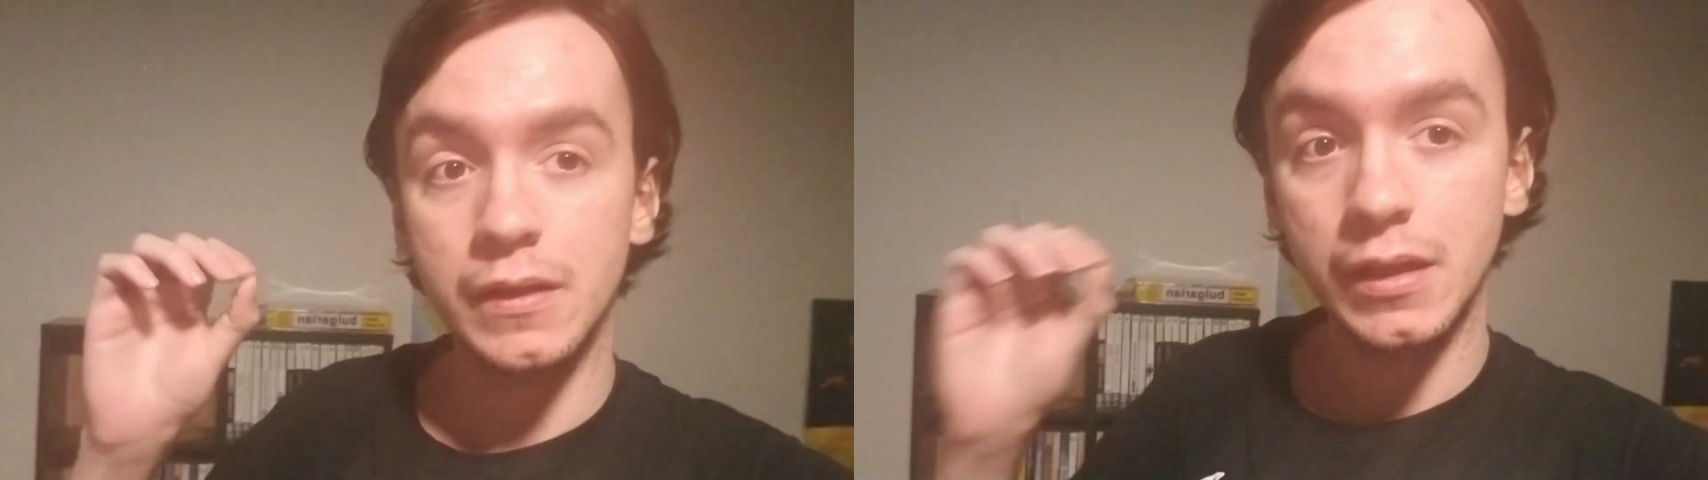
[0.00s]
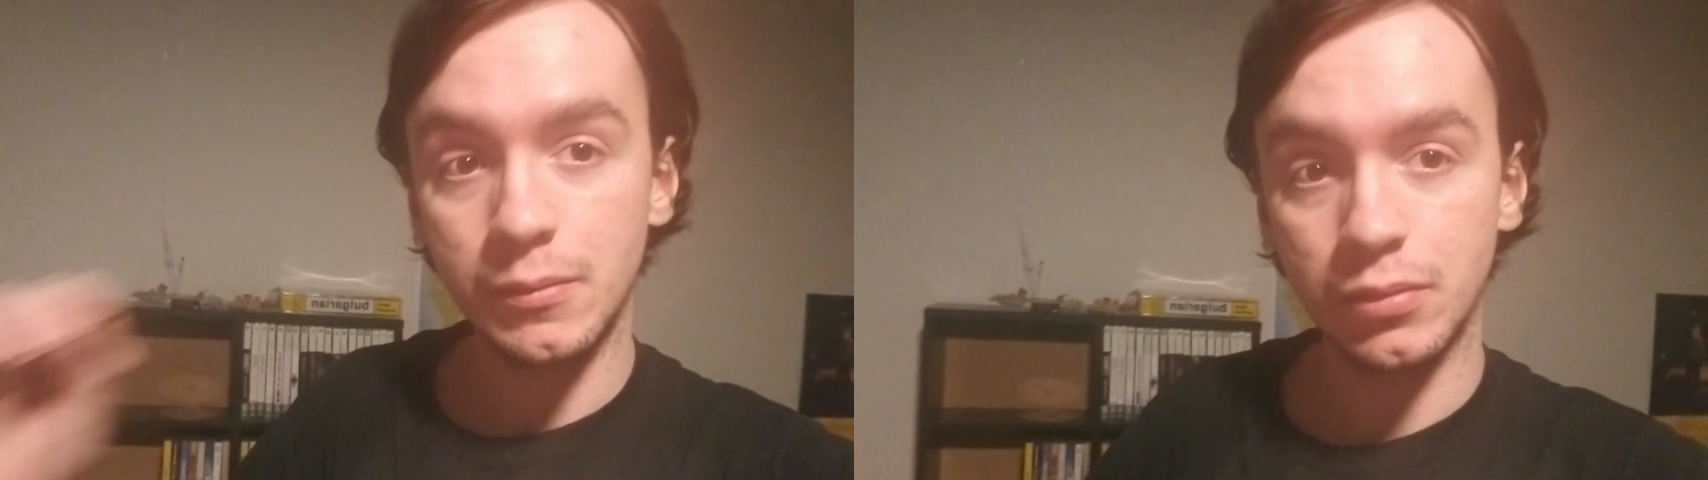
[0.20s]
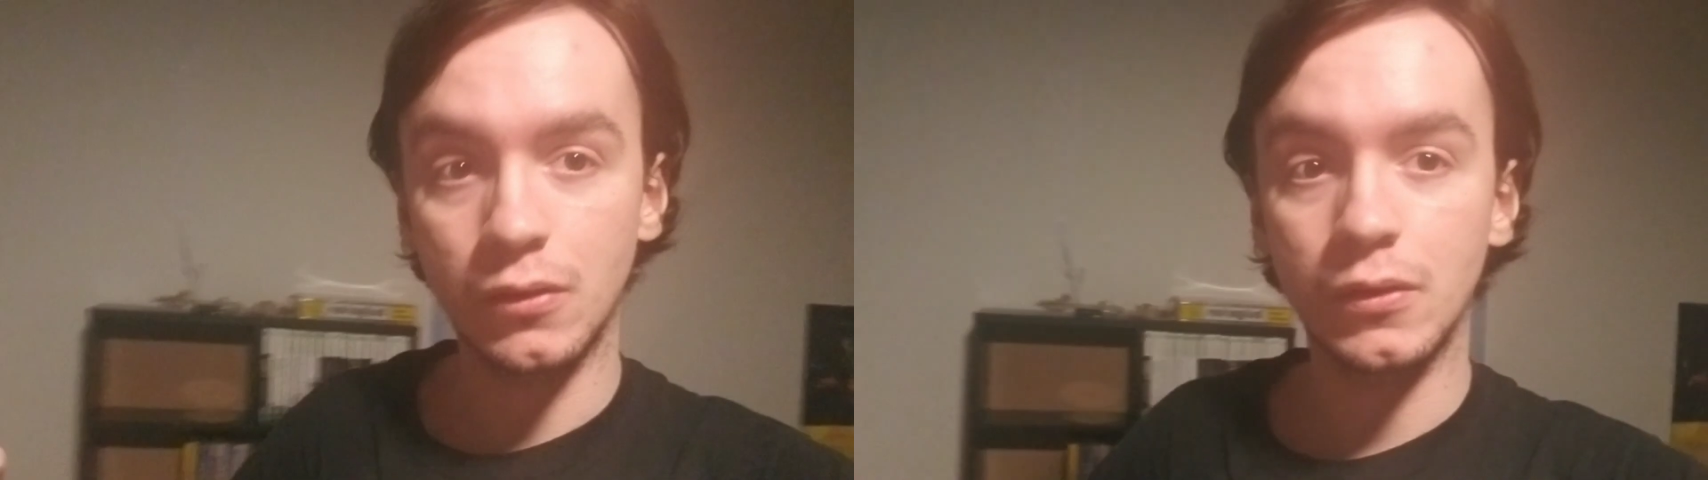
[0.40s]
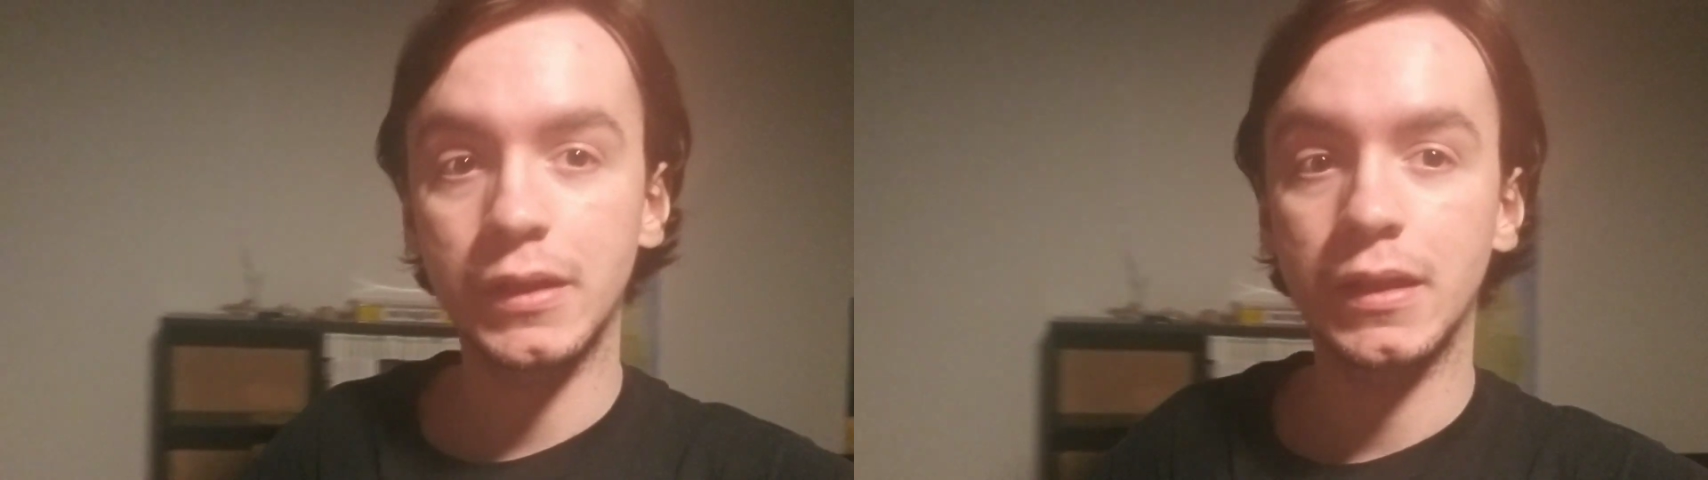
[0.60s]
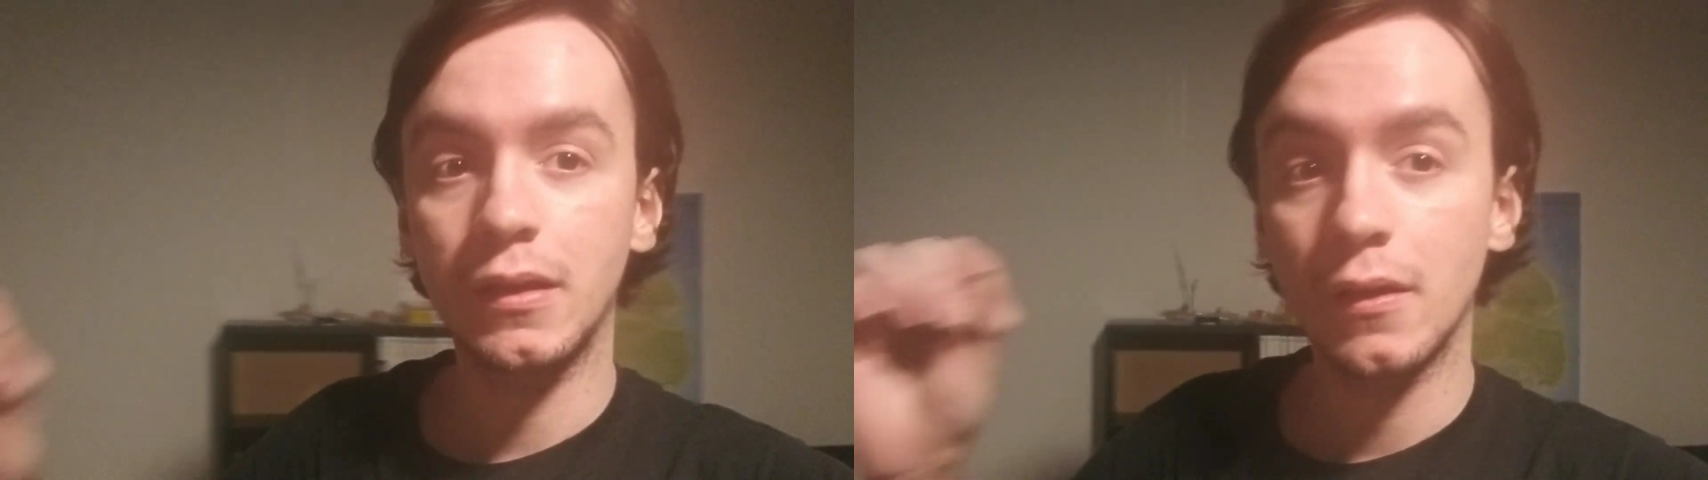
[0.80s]

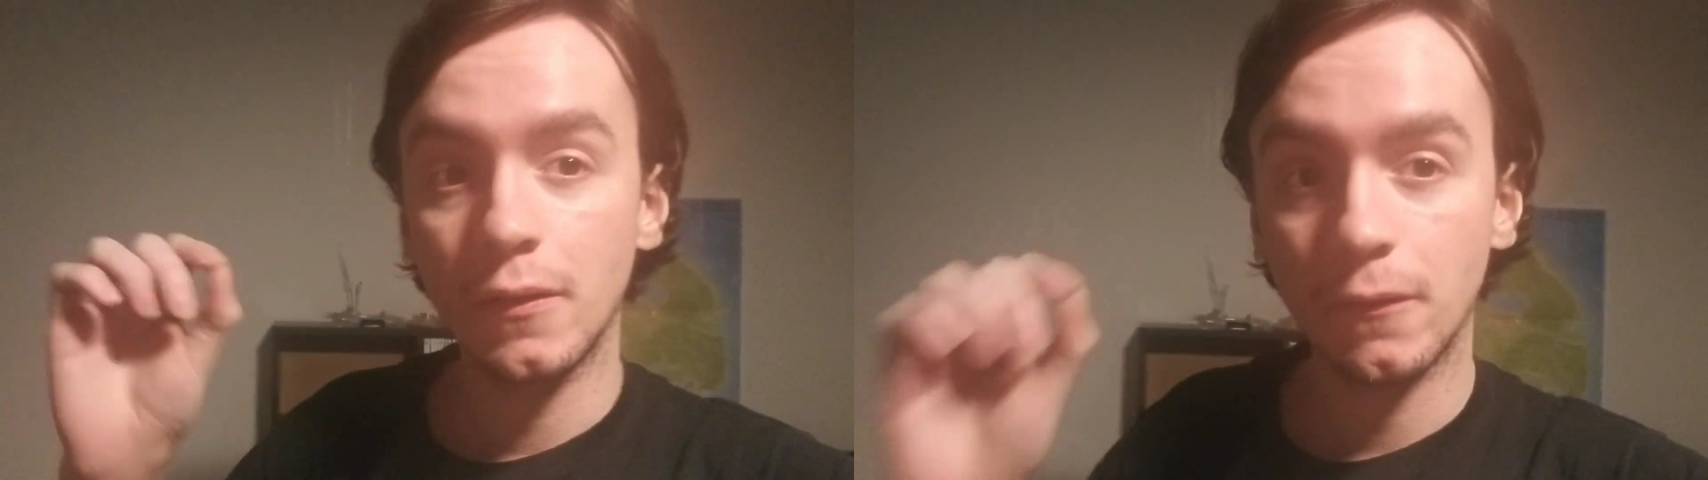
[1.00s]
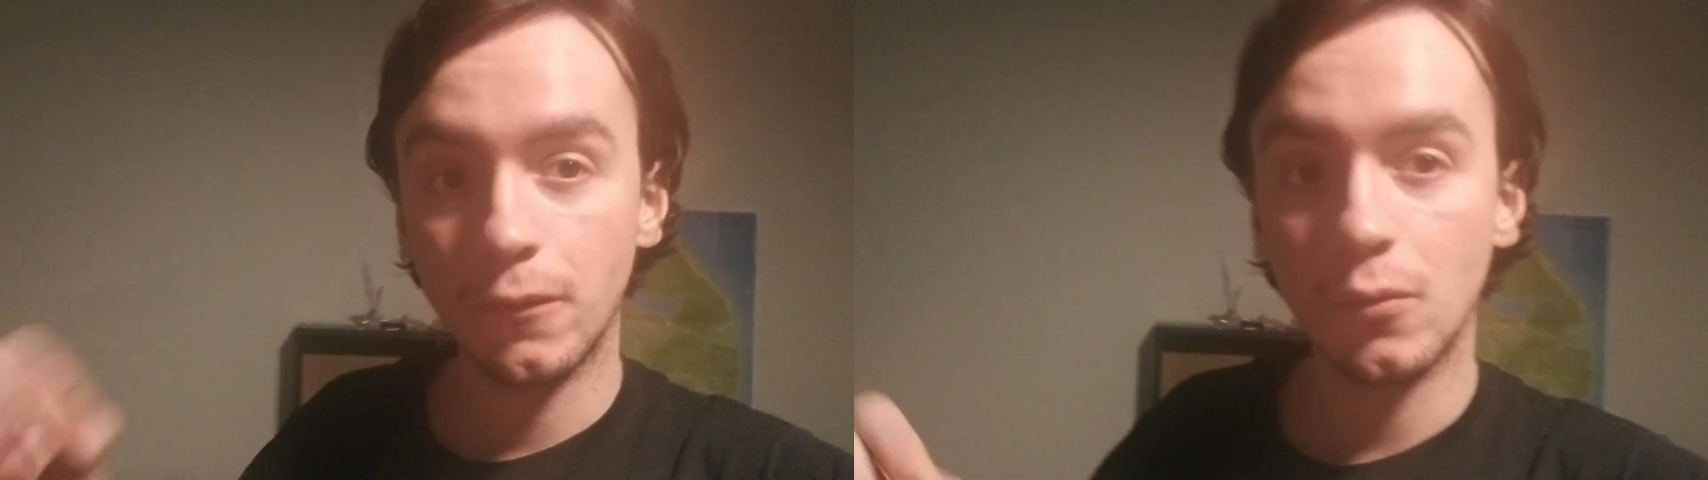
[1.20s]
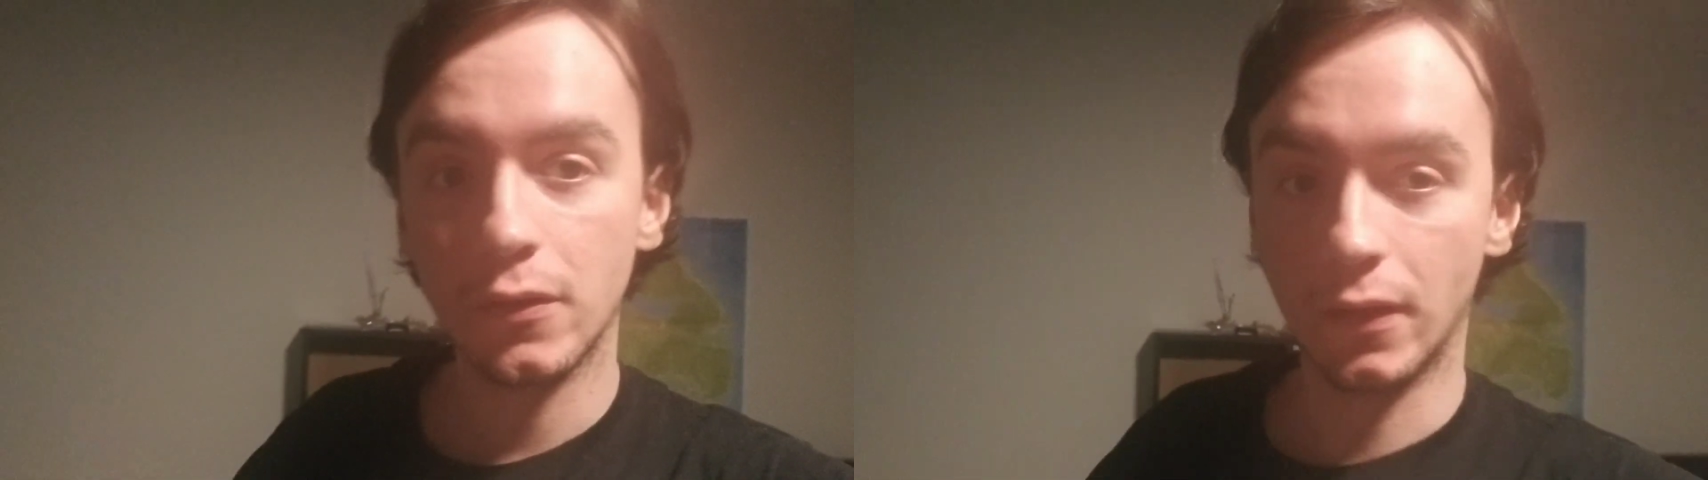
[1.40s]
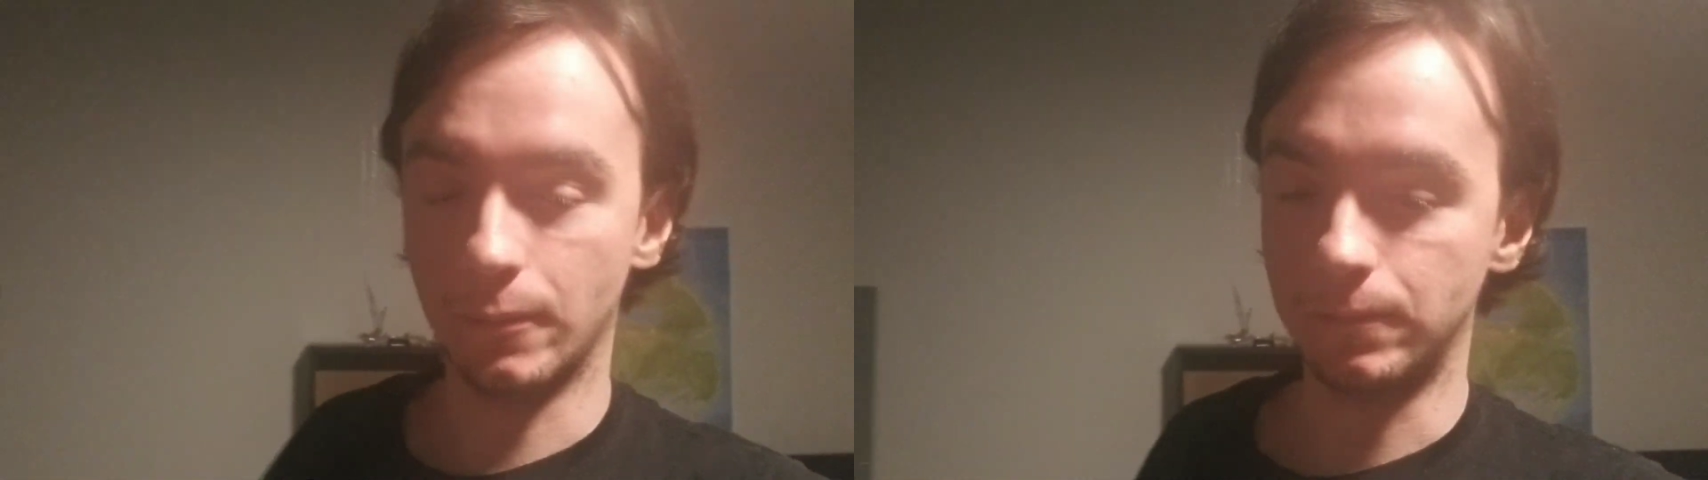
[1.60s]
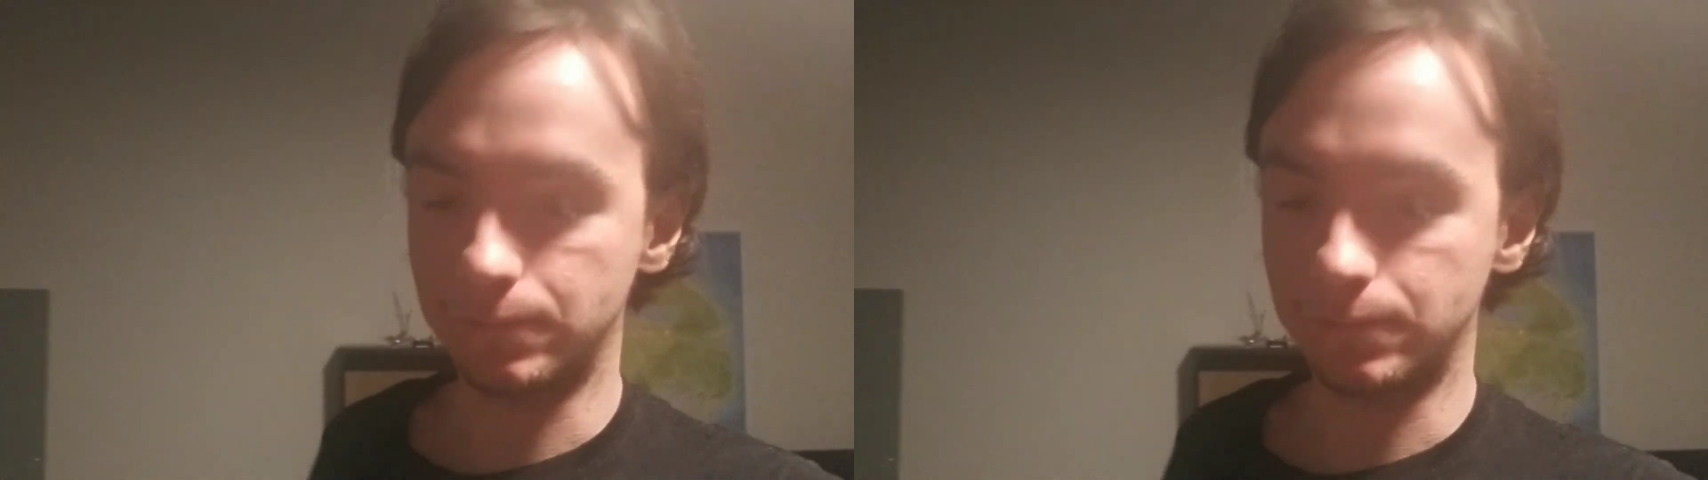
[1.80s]
employee for them.